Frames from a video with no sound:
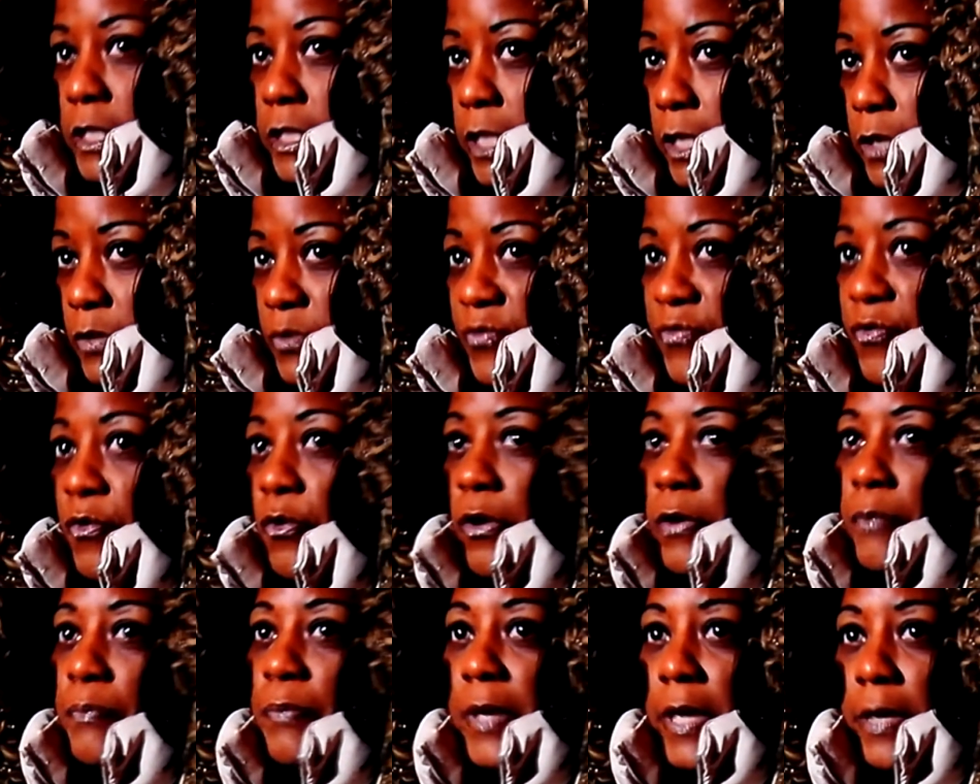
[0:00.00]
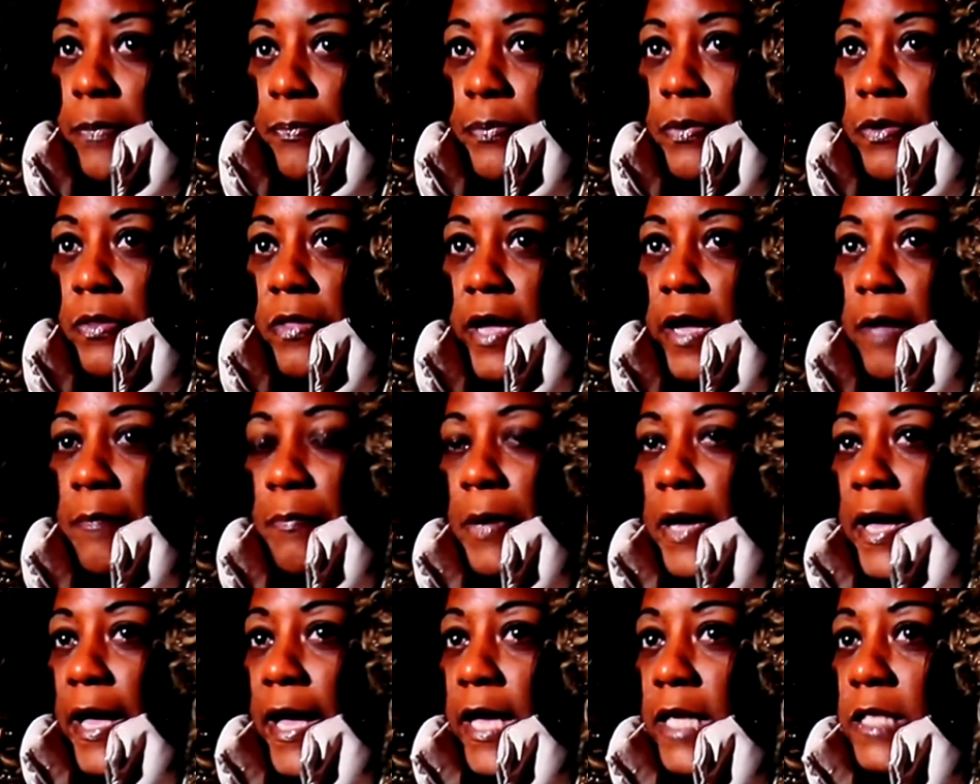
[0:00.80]
I said it's four people
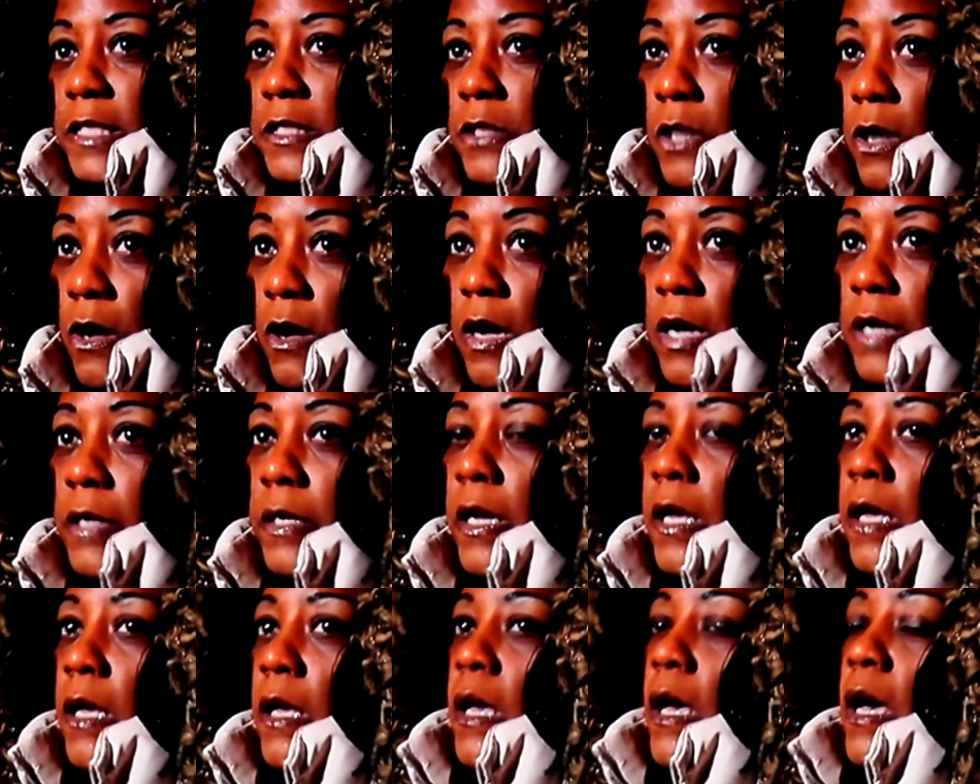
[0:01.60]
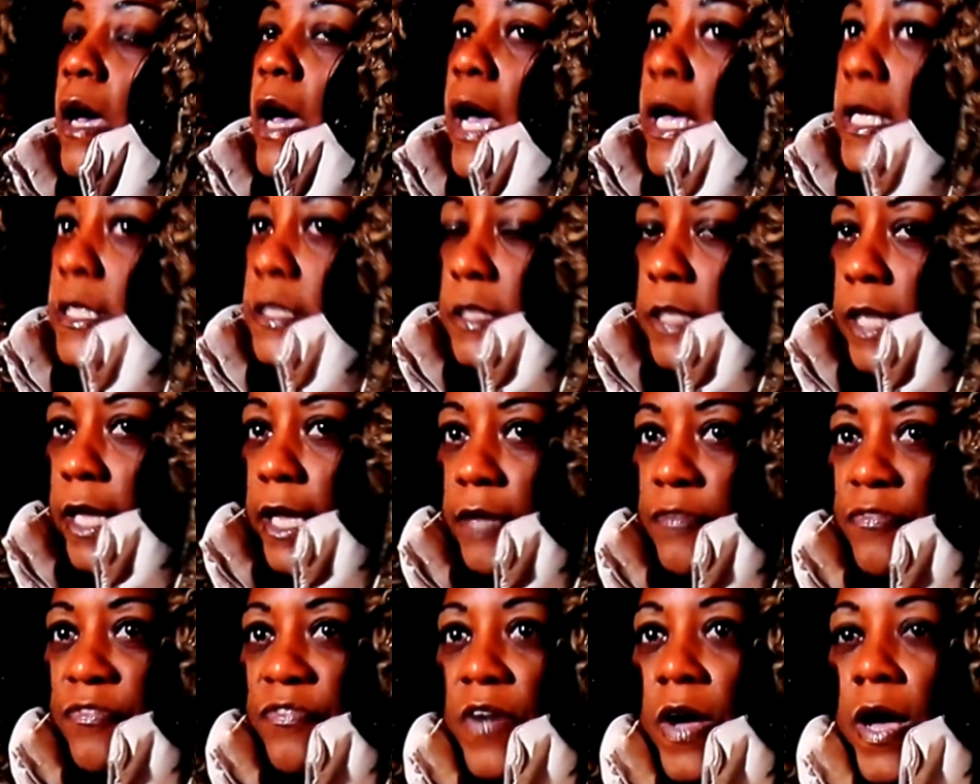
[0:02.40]
that passed on. I
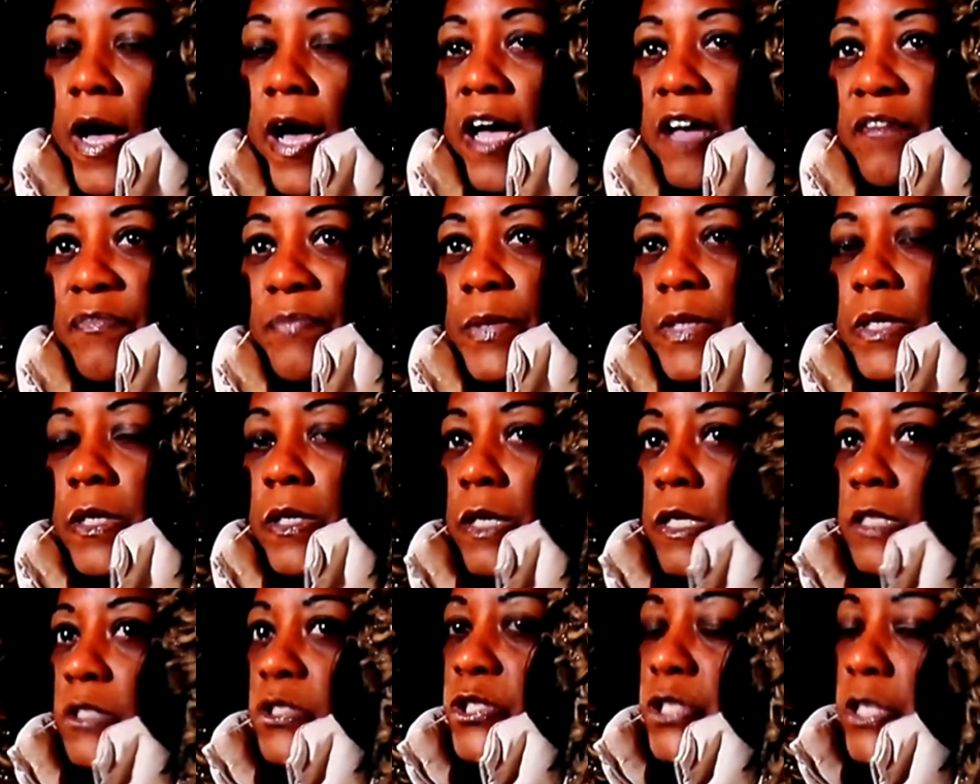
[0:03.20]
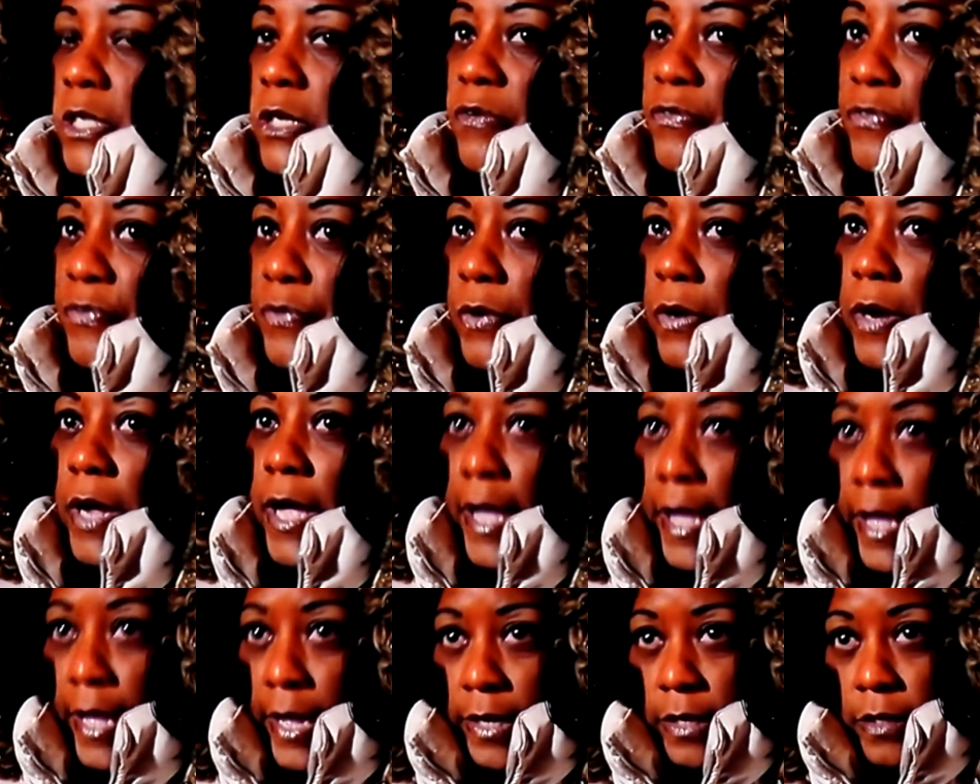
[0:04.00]
say five because
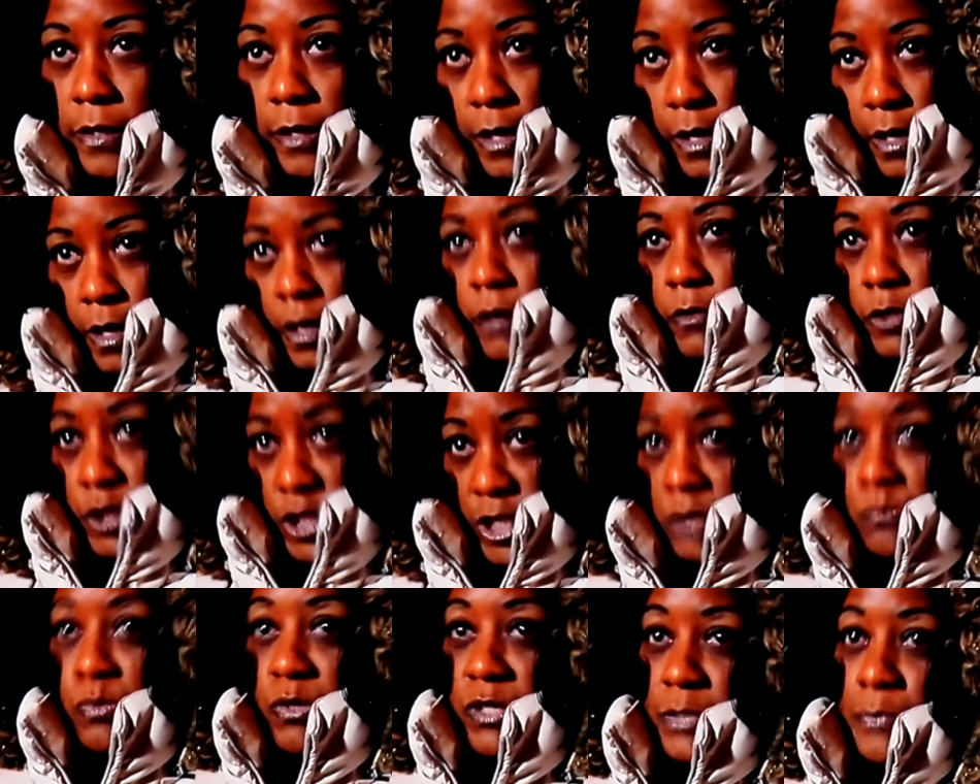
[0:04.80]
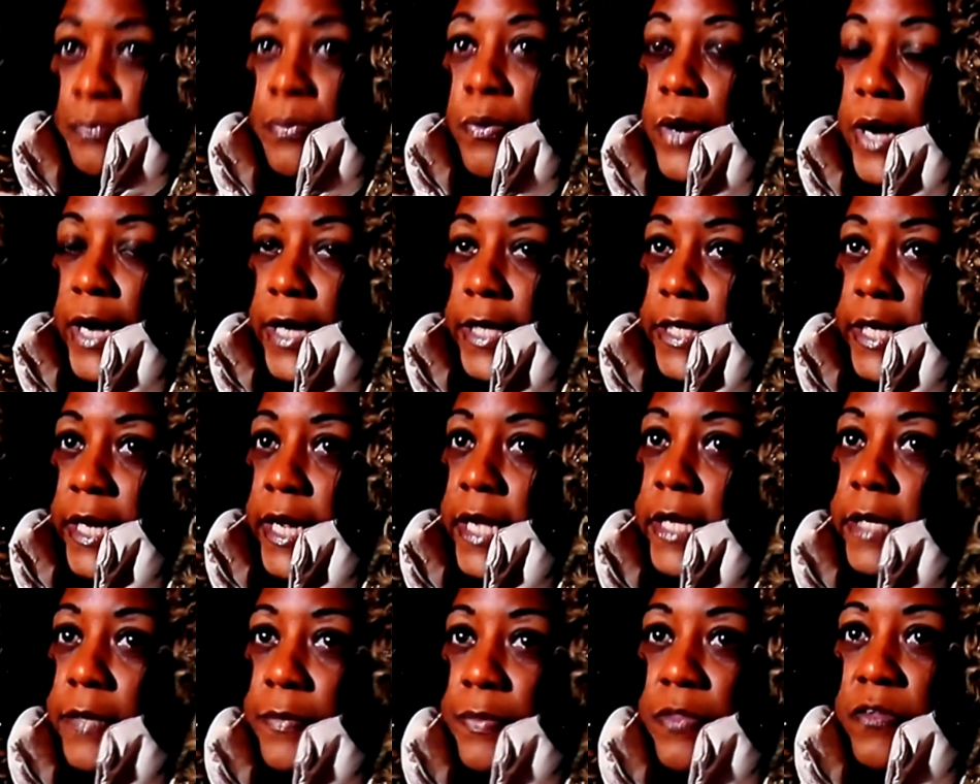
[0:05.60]
Jennifer had, she was
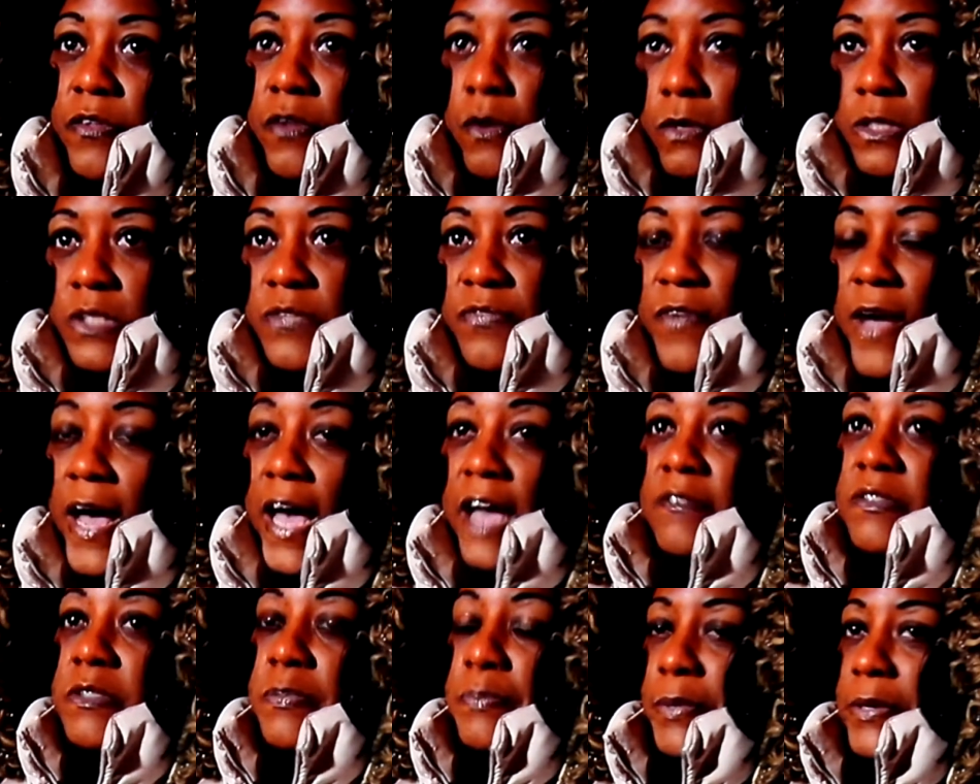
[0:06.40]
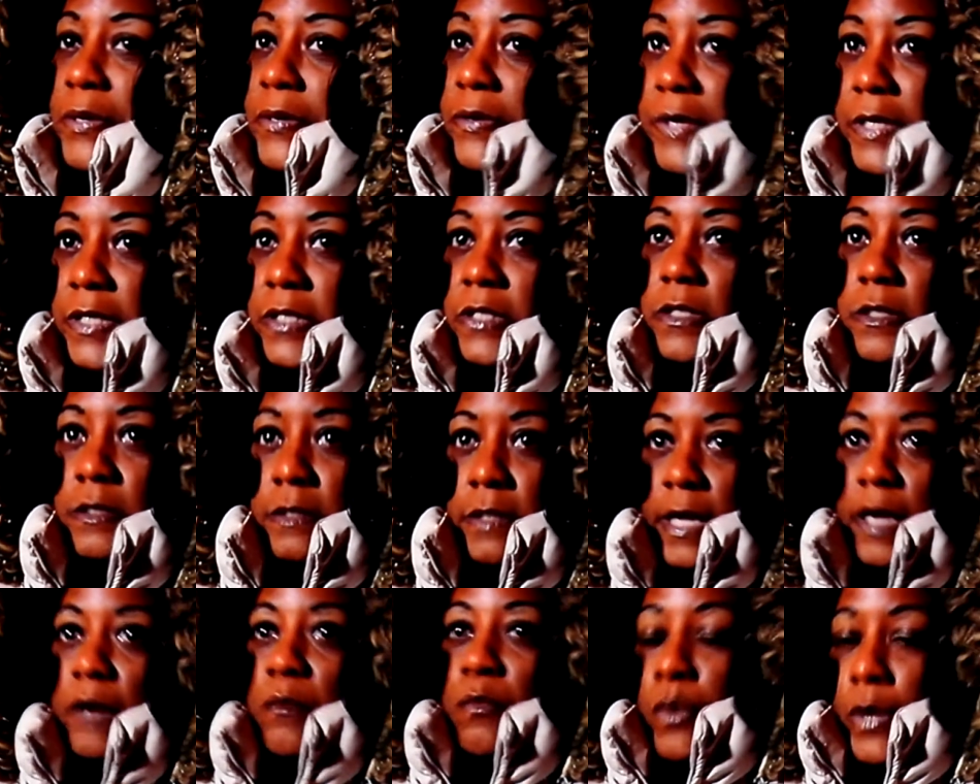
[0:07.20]
pregnant. So it's five
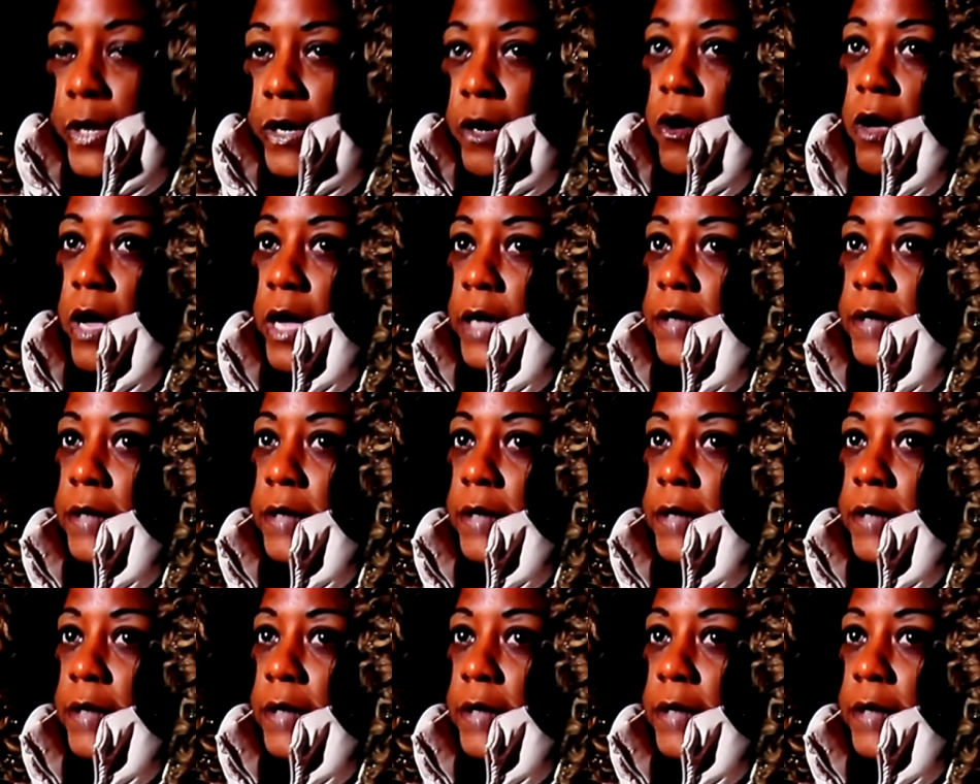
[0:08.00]
spirits that went